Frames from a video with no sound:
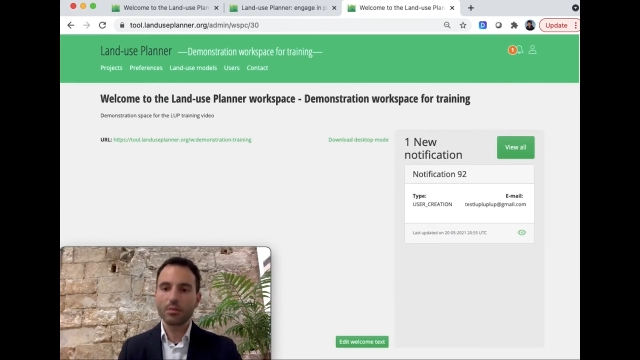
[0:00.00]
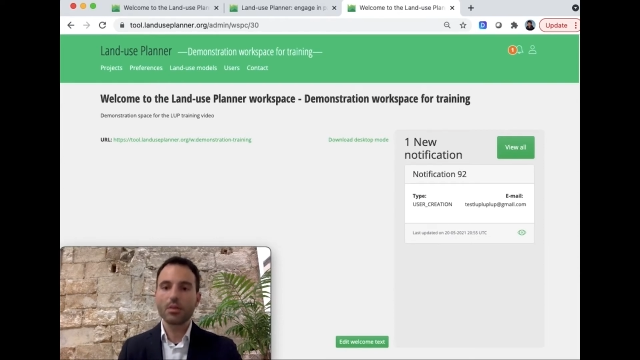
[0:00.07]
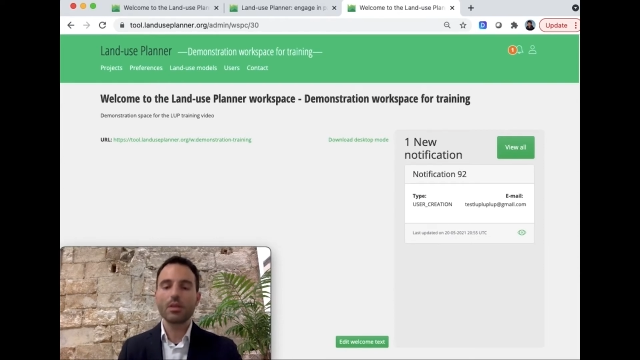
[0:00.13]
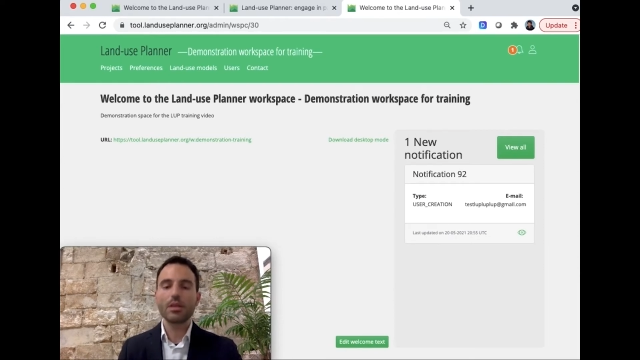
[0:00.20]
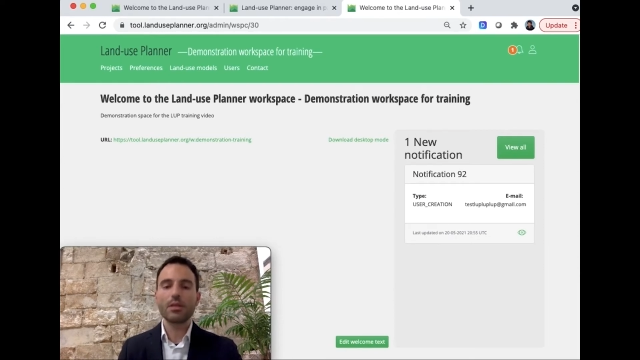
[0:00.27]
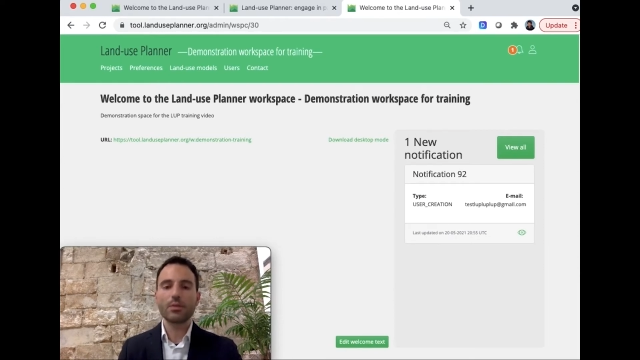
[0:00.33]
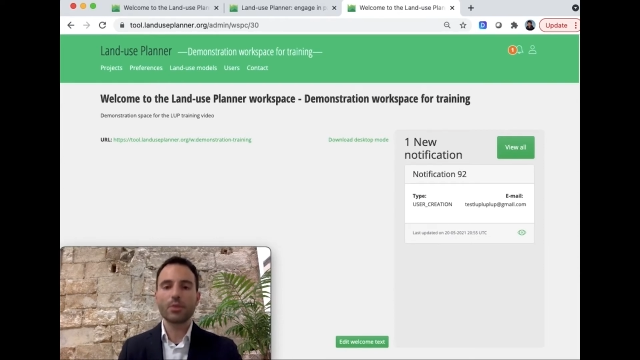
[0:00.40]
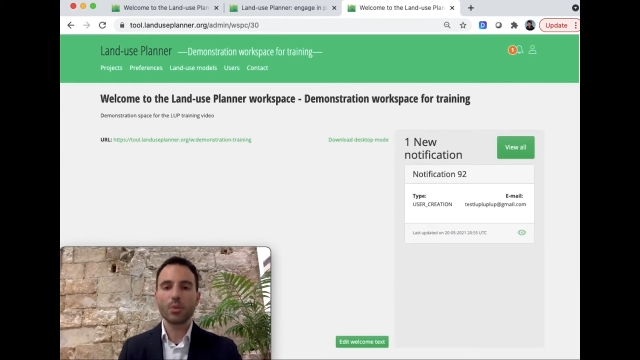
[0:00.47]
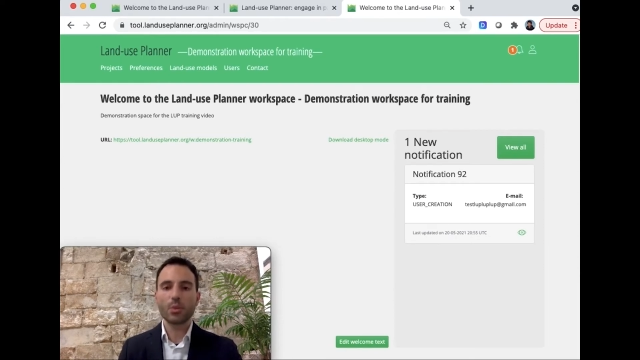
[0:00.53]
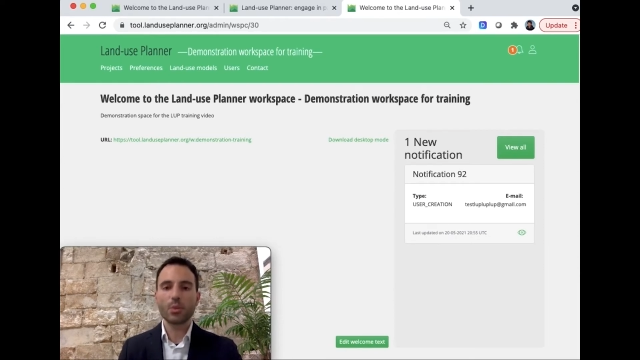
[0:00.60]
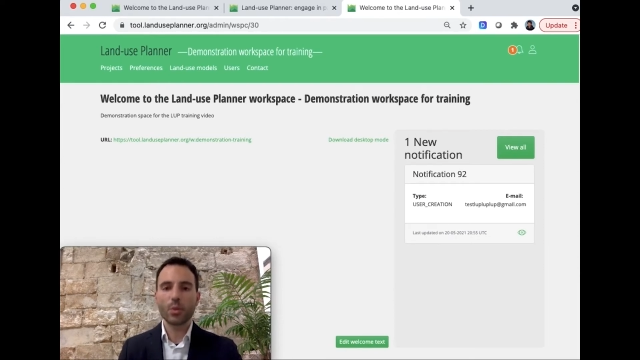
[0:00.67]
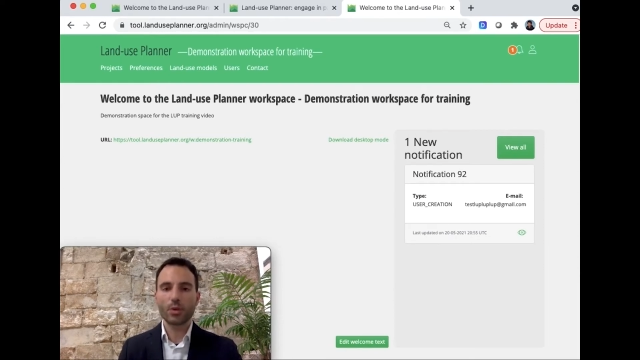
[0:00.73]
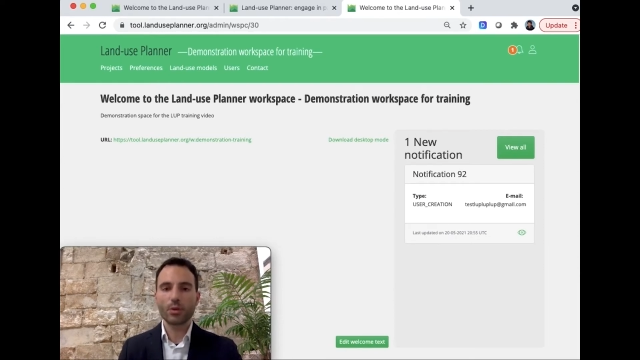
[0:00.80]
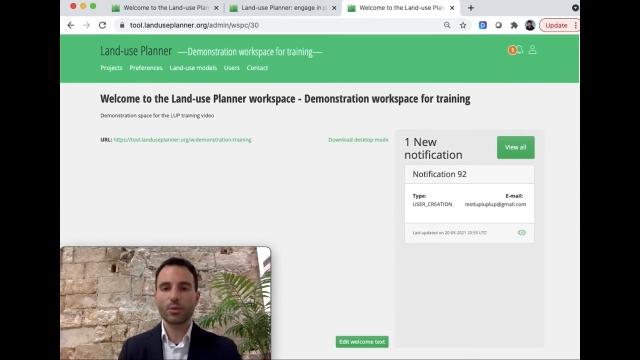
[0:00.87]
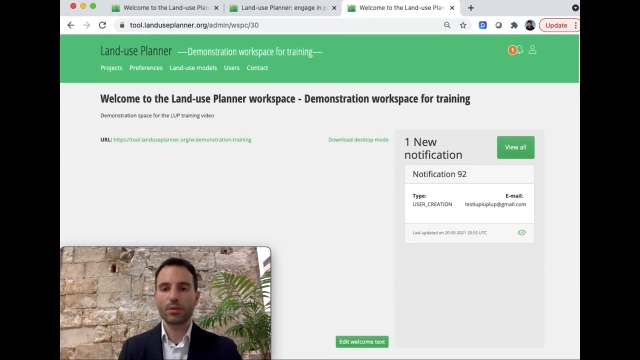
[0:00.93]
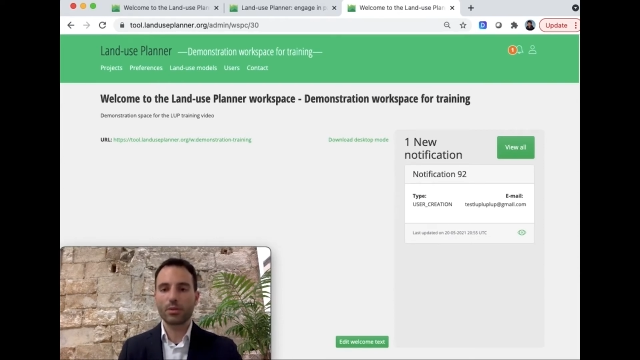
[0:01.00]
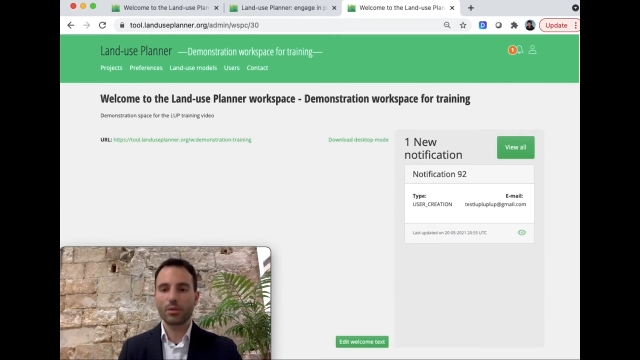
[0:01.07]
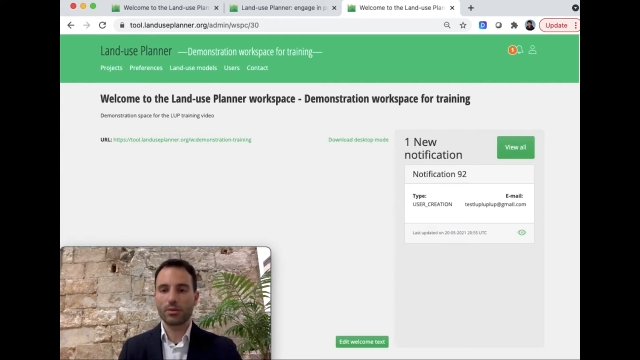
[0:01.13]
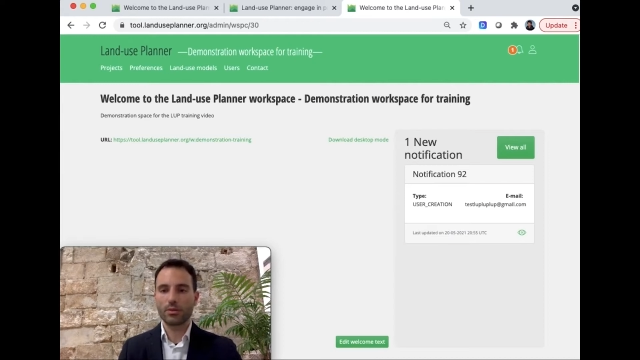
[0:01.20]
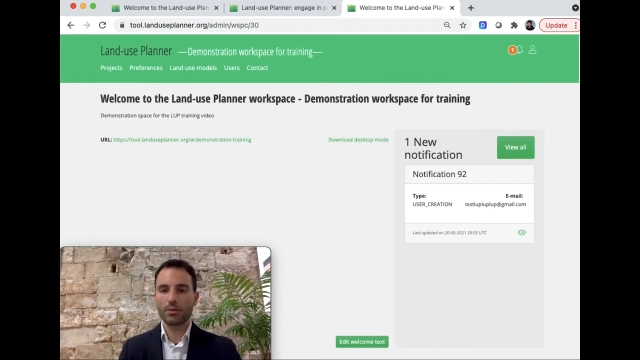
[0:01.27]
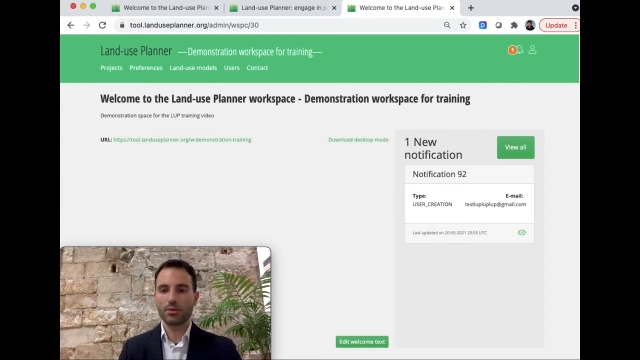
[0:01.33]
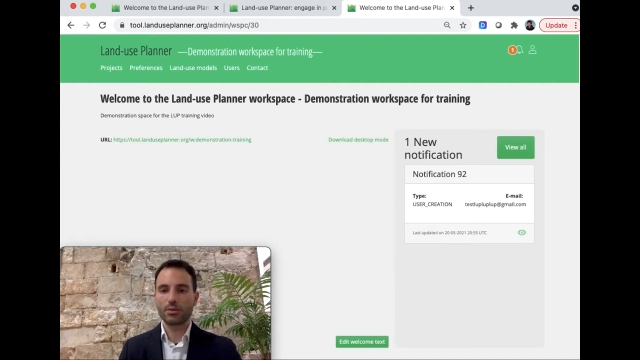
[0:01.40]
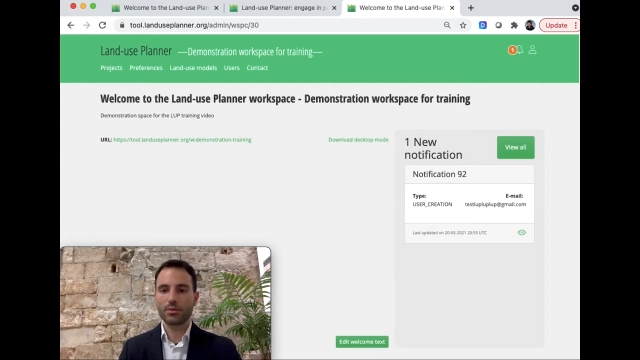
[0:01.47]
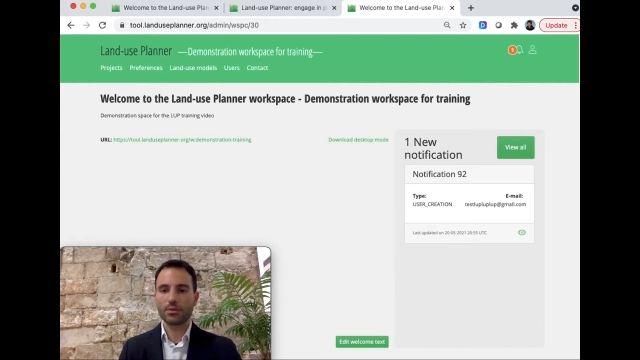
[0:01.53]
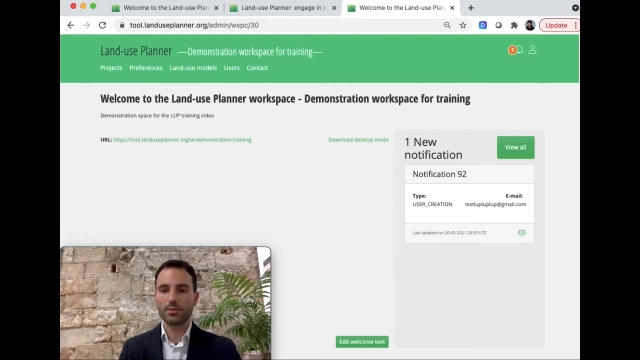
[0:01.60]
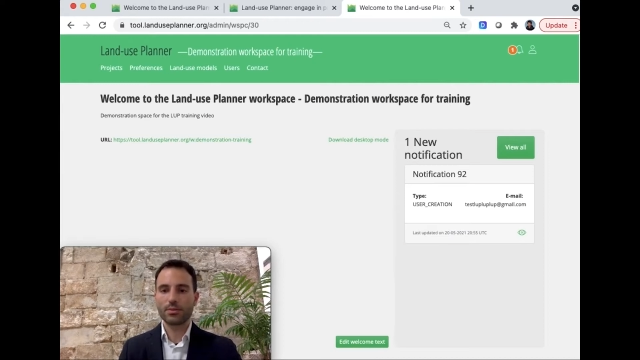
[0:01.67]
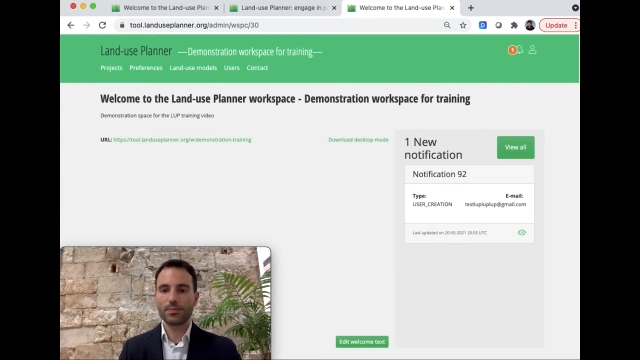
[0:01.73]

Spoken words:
if you work with others.